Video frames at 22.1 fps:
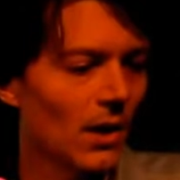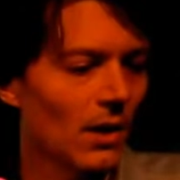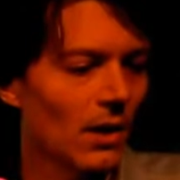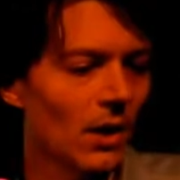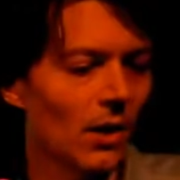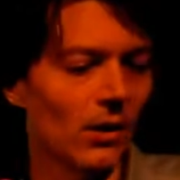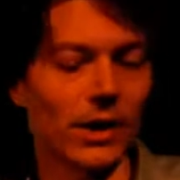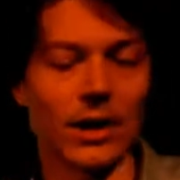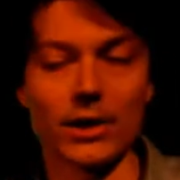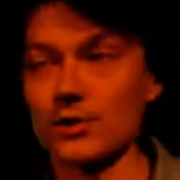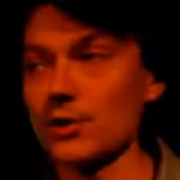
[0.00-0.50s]

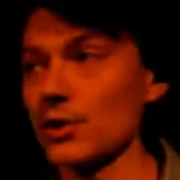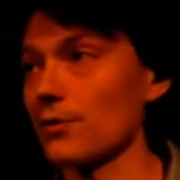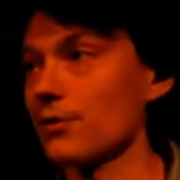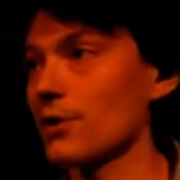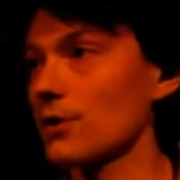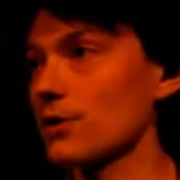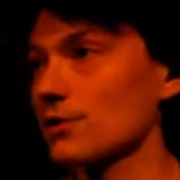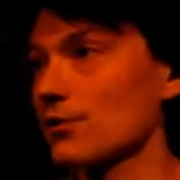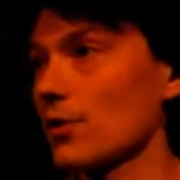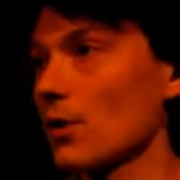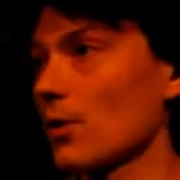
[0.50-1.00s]
Okay, so
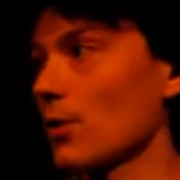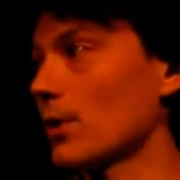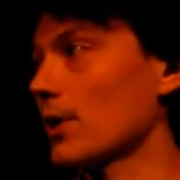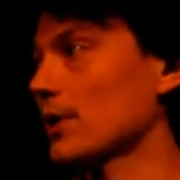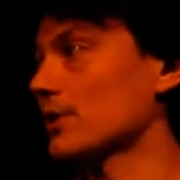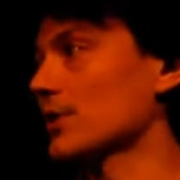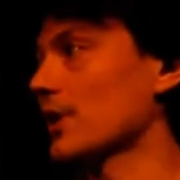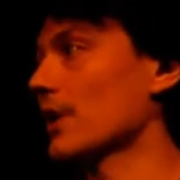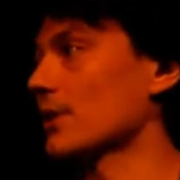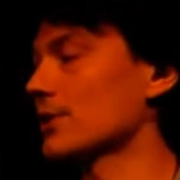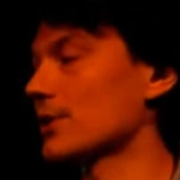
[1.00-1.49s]
first of all, we
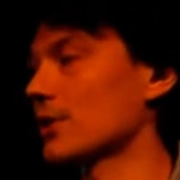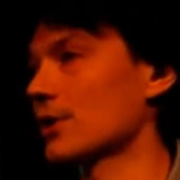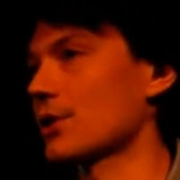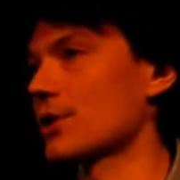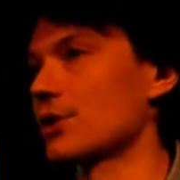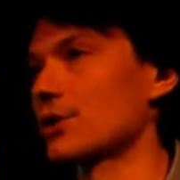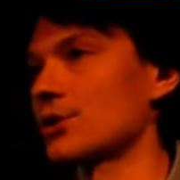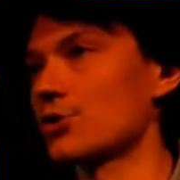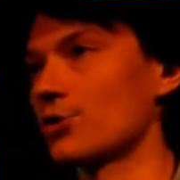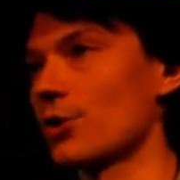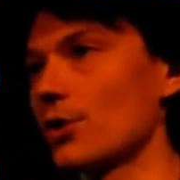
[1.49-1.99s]
set out to
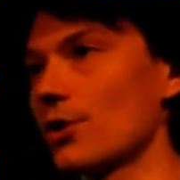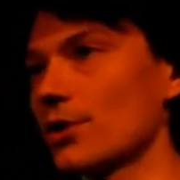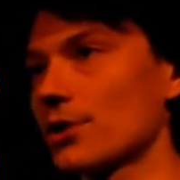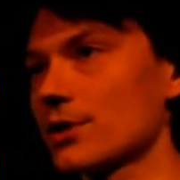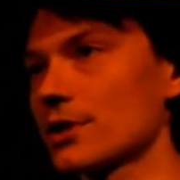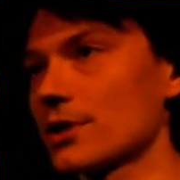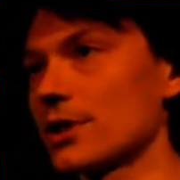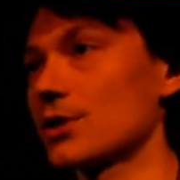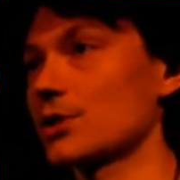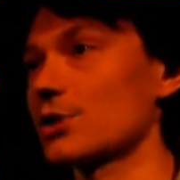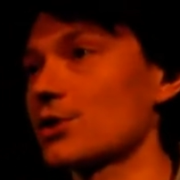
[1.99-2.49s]

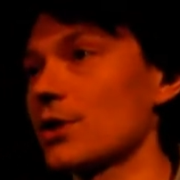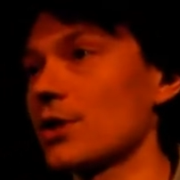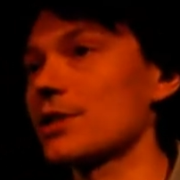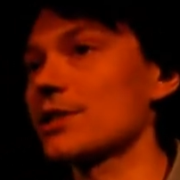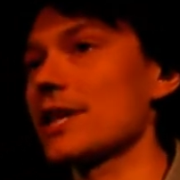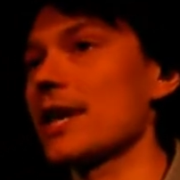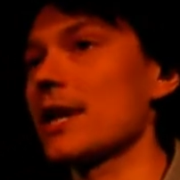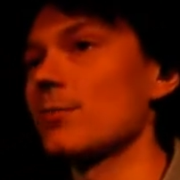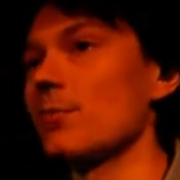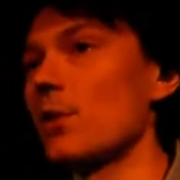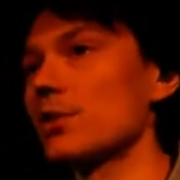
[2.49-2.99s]

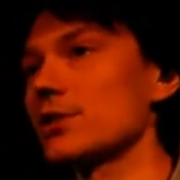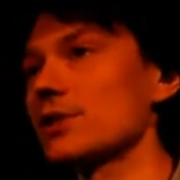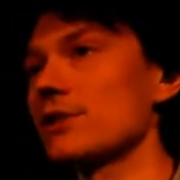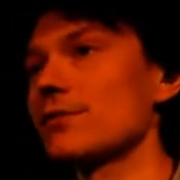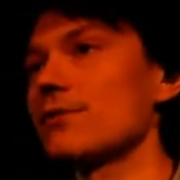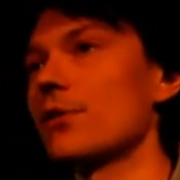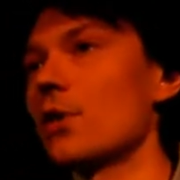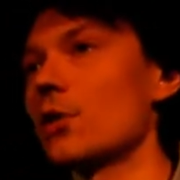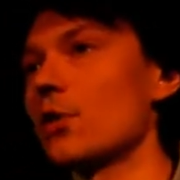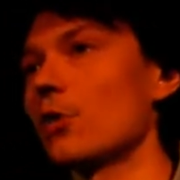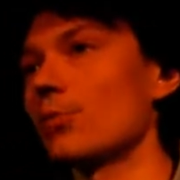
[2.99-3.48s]
construct a
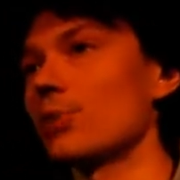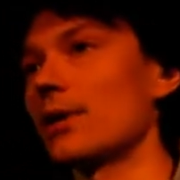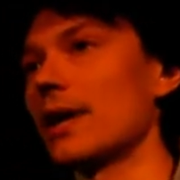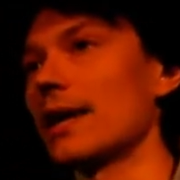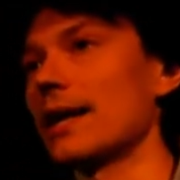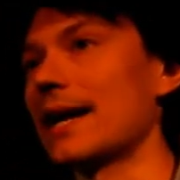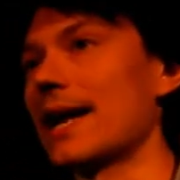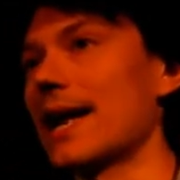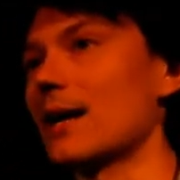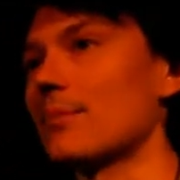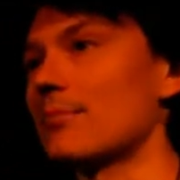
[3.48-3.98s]
multifocal
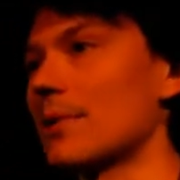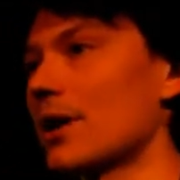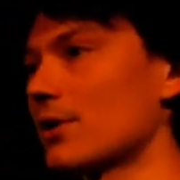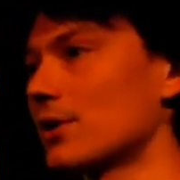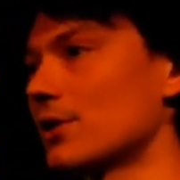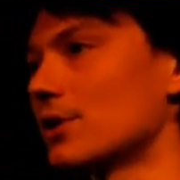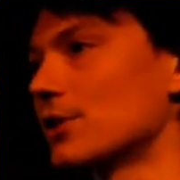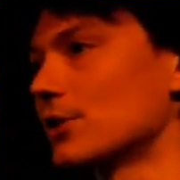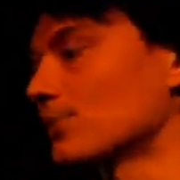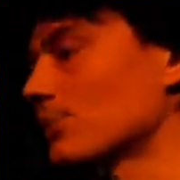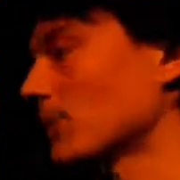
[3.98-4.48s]
plane
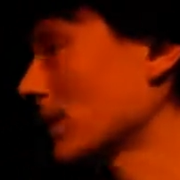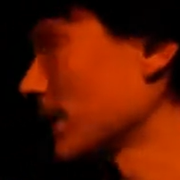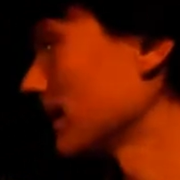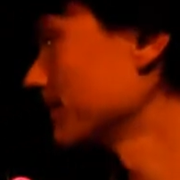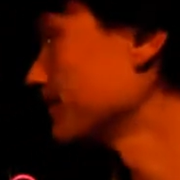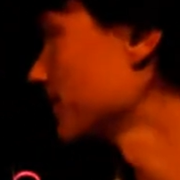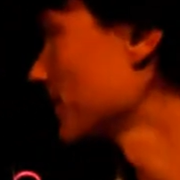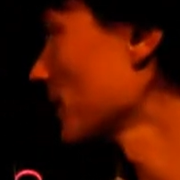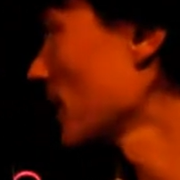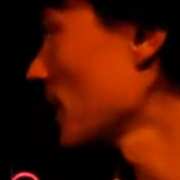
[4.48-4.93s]
head-mounted display.